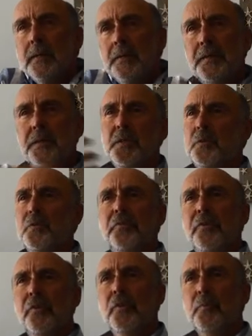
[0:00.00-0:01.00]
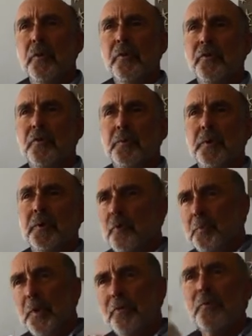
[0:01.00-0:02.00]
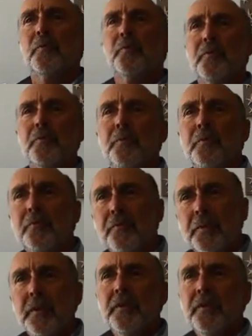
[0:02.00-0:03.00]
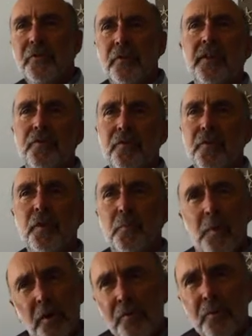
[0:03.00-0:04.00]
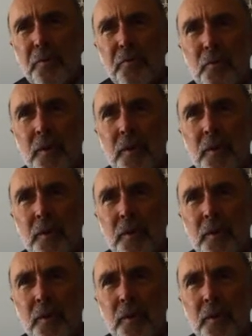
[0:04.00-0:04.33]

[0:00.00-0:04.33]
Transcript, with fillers: then is it also impossible or possible for them to feel intensely in a positive